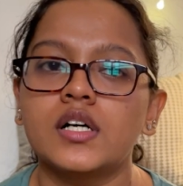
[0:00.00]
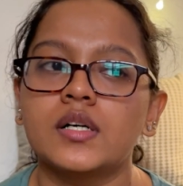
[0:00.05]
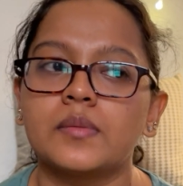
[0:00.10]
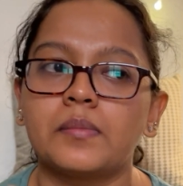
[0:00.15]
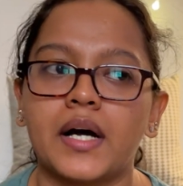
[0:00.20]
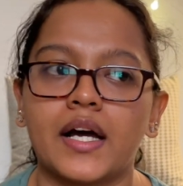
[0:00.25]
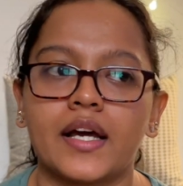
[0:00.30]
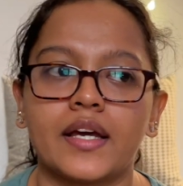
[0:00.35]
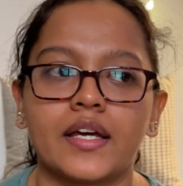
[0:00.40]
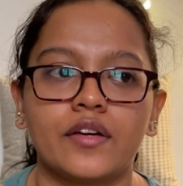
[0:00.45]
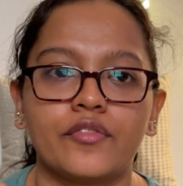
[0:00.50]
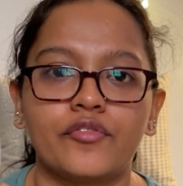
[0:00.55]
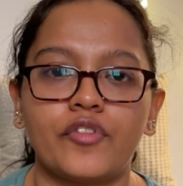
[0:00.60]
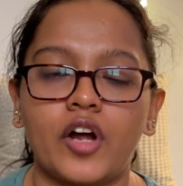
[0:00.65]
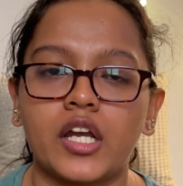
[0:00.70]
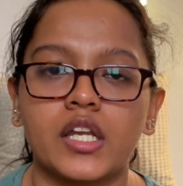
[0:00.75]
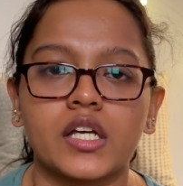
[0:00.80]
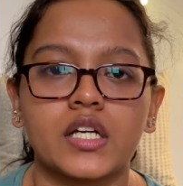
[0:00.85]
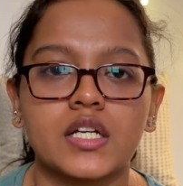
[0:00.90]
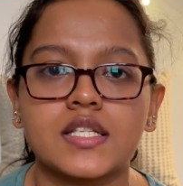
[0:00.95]
My
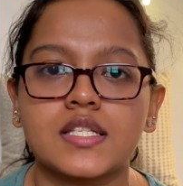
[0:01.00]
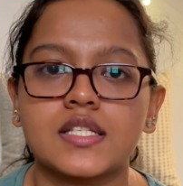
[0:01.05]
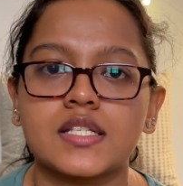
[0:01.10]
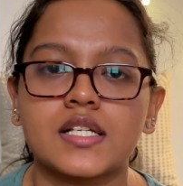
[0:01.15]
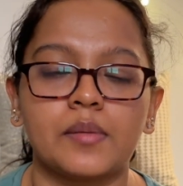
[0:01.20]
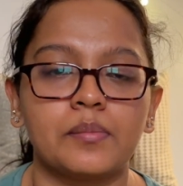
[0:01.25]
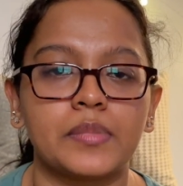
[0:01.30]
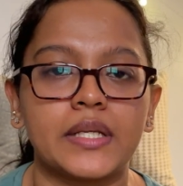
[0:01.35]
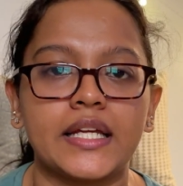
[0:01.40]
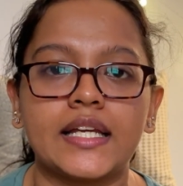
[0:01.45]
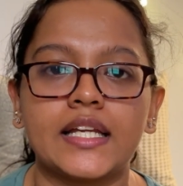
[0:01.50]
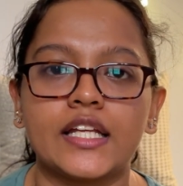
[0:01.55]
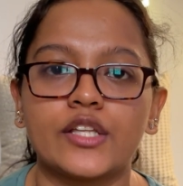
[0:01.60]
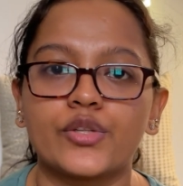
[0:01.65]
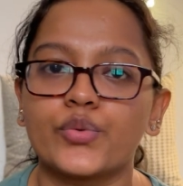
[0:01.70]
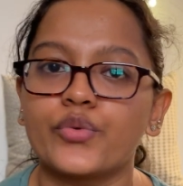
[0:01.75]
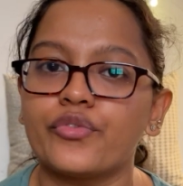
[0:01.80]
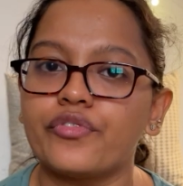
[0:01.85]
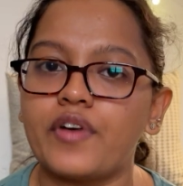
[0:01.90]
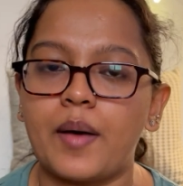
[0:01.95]
funding is completely
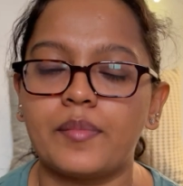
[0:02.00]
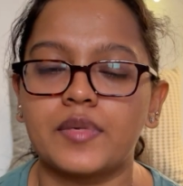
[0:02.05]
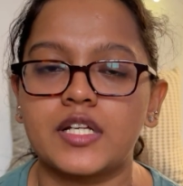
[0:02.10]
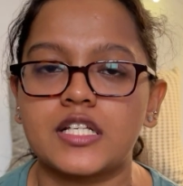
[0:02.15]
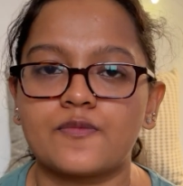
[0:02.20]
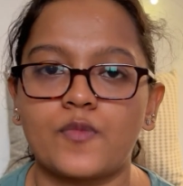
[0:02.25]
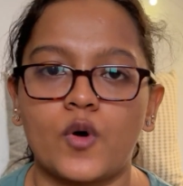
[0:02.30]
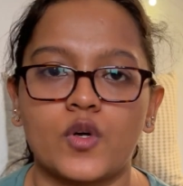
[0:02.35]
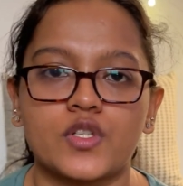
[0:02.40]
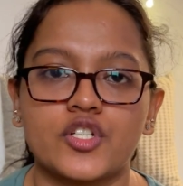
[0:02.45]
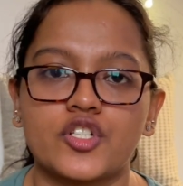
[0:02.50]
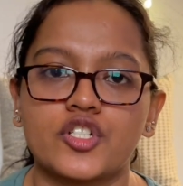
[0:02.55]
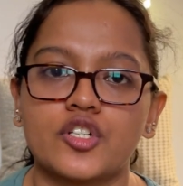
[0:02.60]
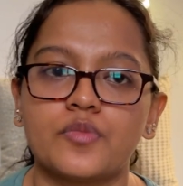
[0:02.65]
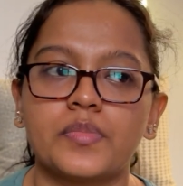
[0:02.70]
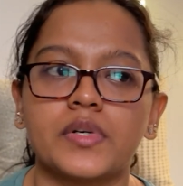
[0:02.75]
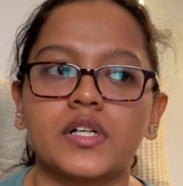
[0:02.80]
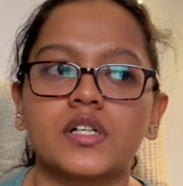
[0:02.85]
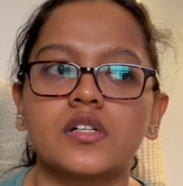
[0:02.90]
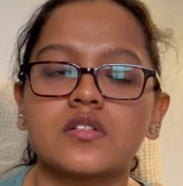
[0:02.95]
through family
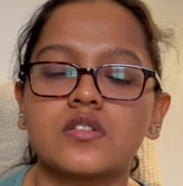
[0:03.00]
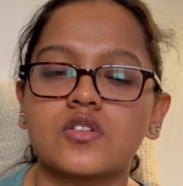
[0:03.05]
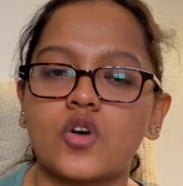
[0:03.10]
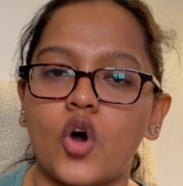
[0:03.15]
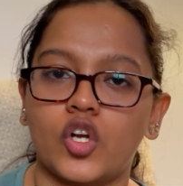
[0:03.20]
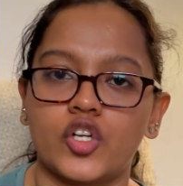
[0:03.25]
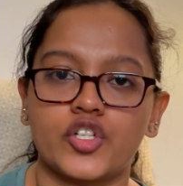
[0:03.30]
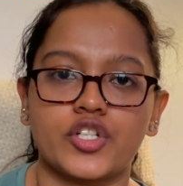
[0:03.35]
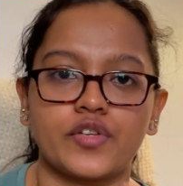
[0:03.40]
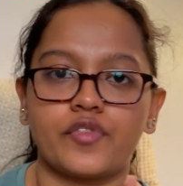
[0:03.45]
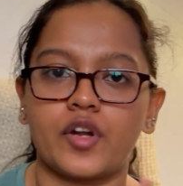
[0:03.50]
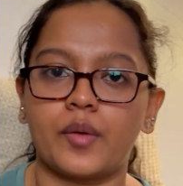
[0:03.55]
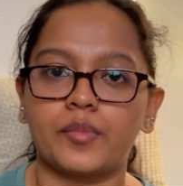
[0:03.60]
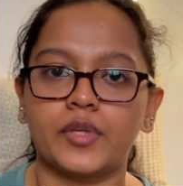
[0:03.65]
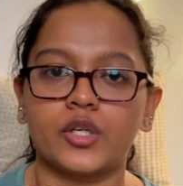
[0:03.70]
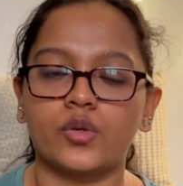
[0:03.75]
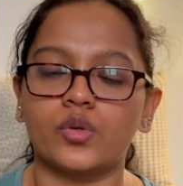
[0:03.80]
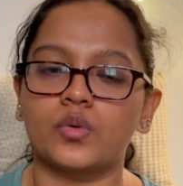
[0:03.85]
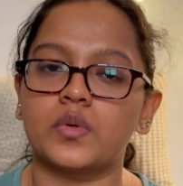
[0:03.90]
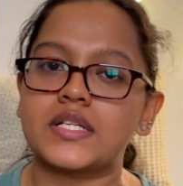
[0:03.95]
sponsorship, scholarship from the
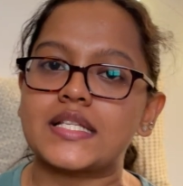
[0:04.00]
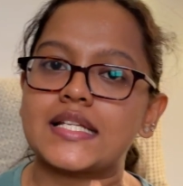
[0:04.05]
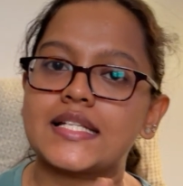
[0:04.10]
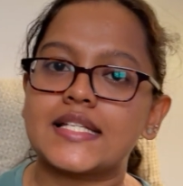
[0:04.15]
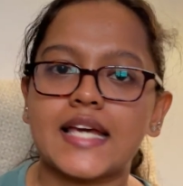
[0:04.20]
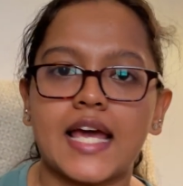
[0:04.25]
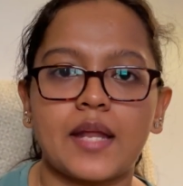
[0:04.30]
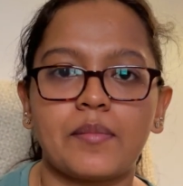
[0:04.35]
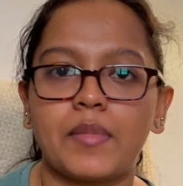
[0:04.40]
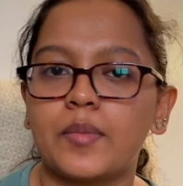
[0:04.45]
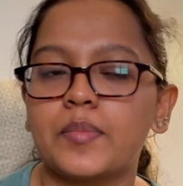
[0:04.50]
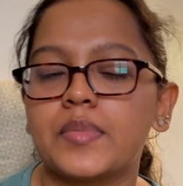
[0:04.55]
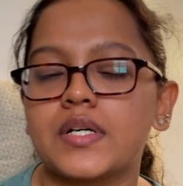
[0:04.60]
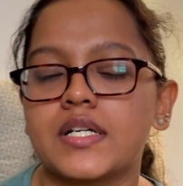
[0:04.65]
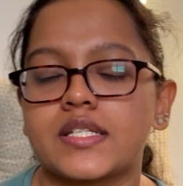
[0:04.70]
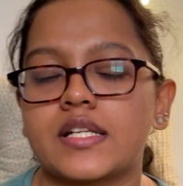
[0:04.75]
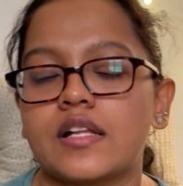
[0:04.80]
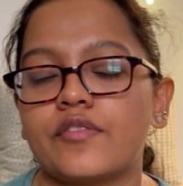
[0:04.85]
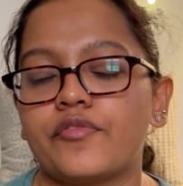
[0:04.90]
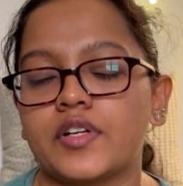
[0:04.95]
university, and my
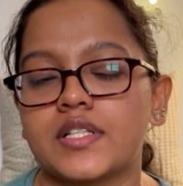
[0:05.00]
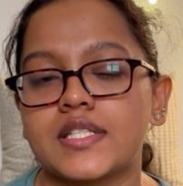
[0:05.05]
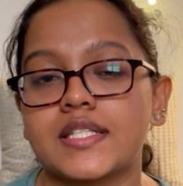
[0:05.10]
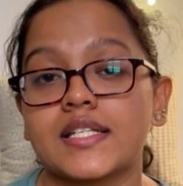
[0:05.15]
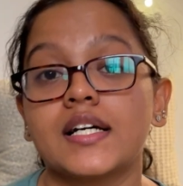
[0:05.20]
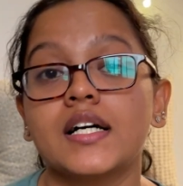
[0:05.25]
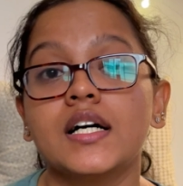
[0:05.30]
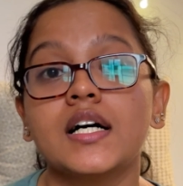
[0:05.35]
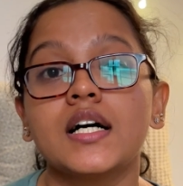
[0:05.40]
personal funds.